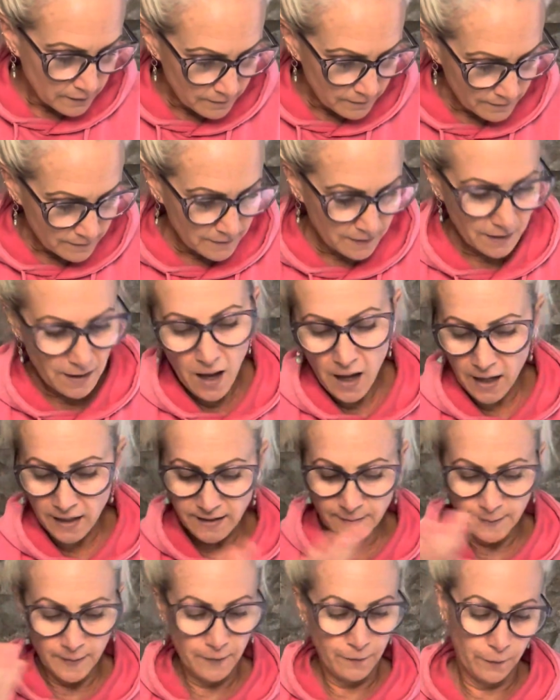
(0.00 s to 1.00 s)
the
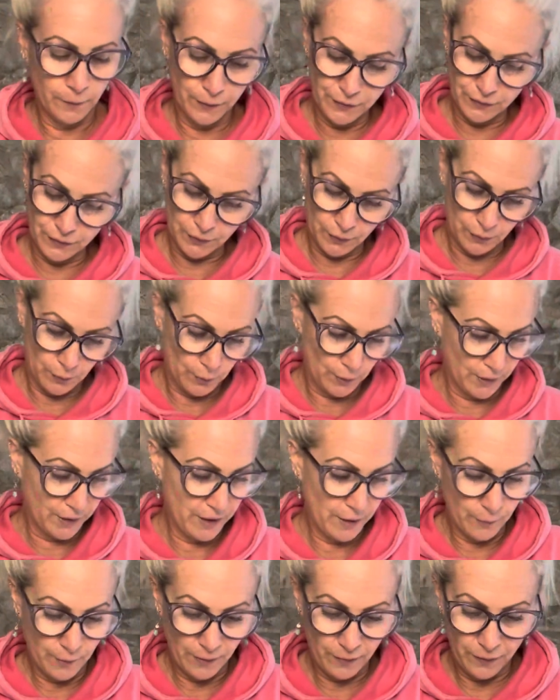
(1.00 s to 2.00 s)
cosmic forces are
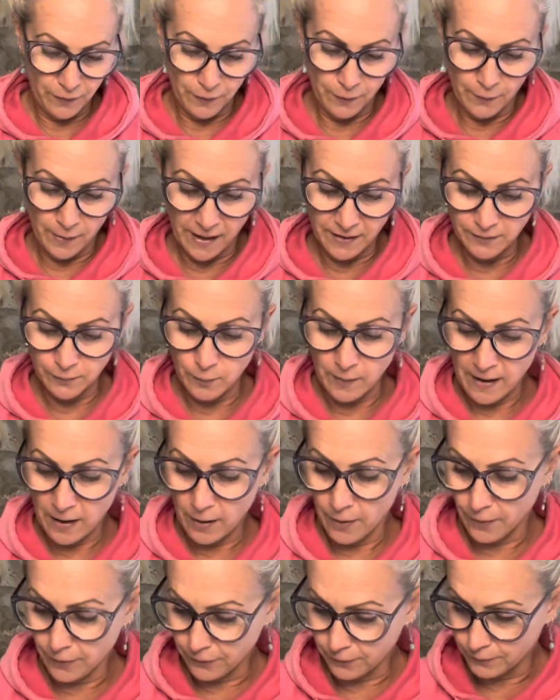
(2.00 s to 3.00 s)
working with you as
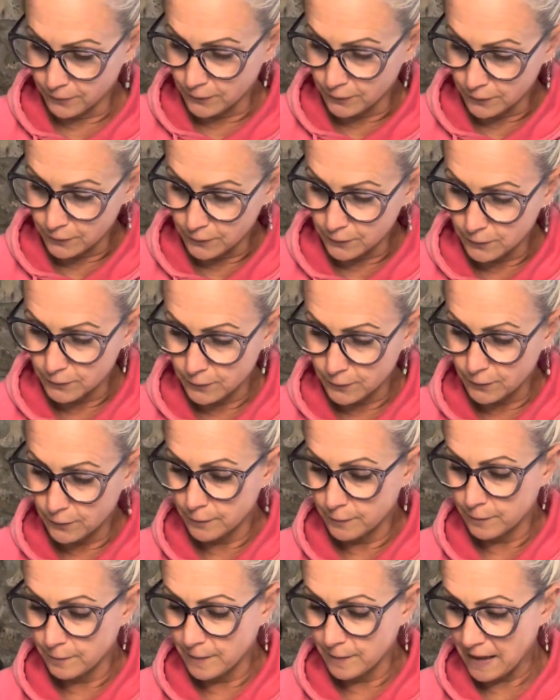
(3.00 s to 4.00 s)
well
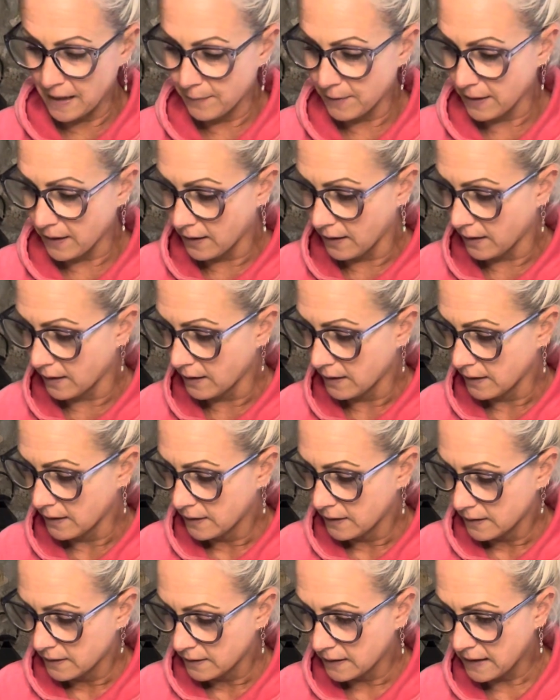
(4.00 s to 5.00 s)
through maybe
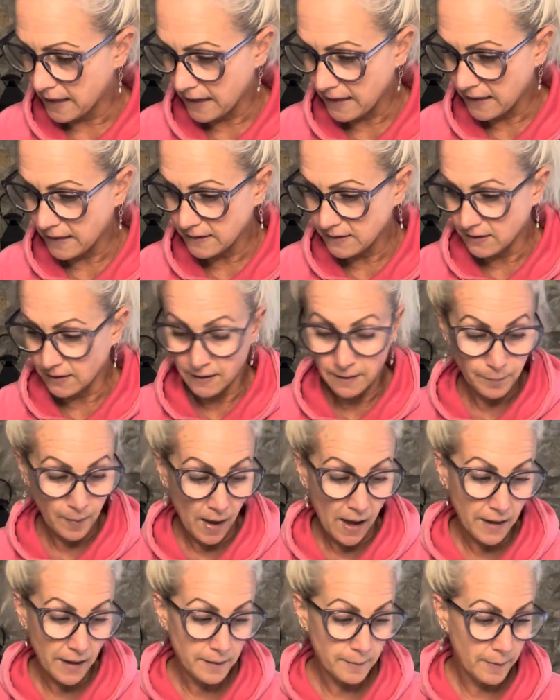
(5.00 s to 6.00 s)
getting to the
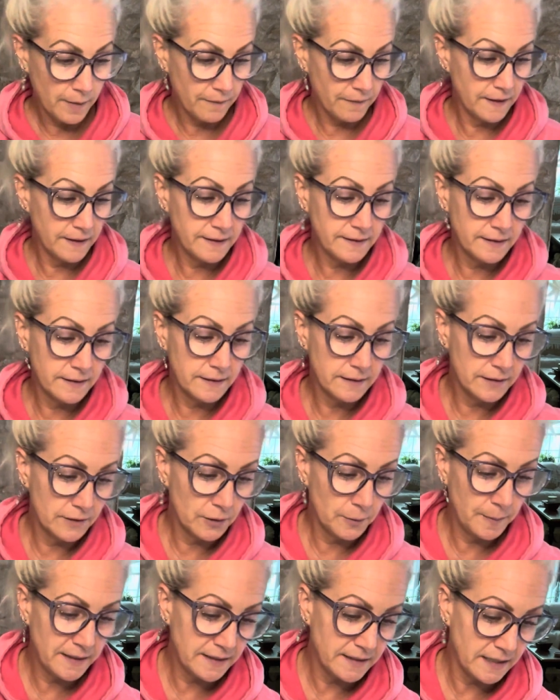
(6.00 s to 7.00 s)
bottom of this a little
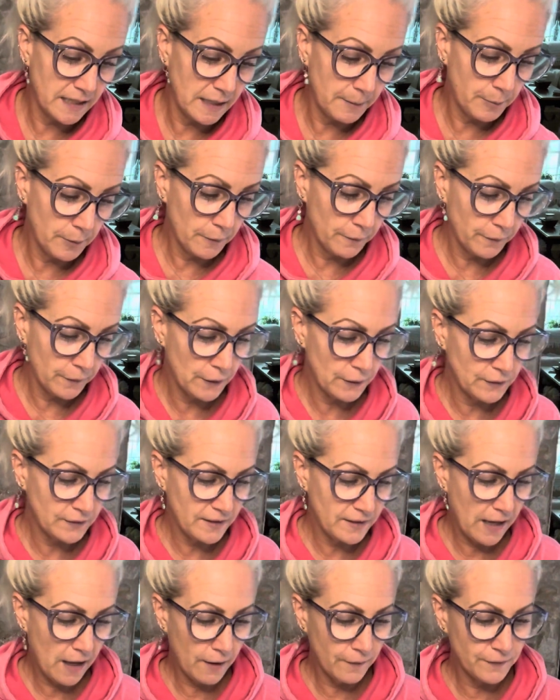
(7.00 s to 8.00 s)
bit deeper for
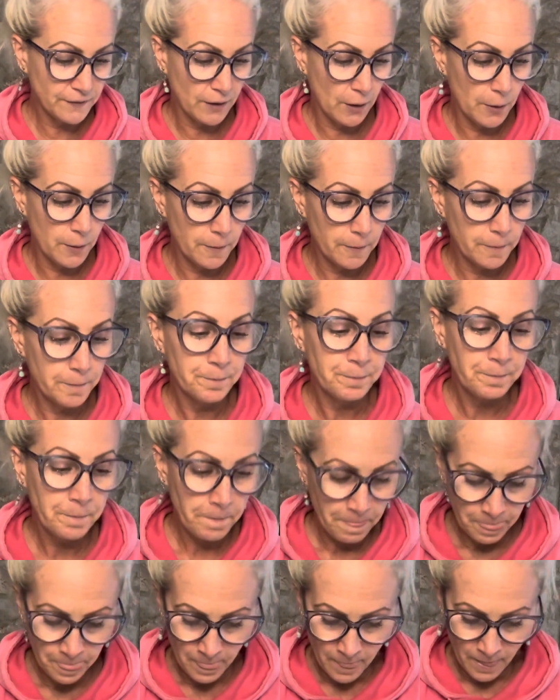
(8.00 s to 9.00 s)
yourself. So
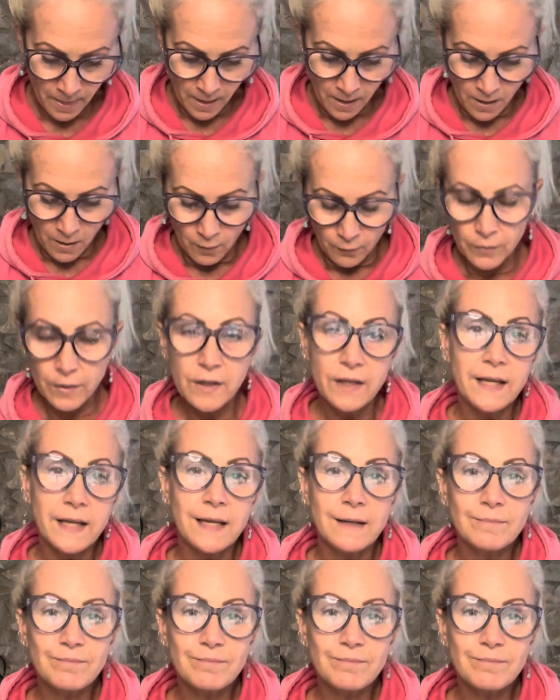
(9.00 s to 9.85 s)
really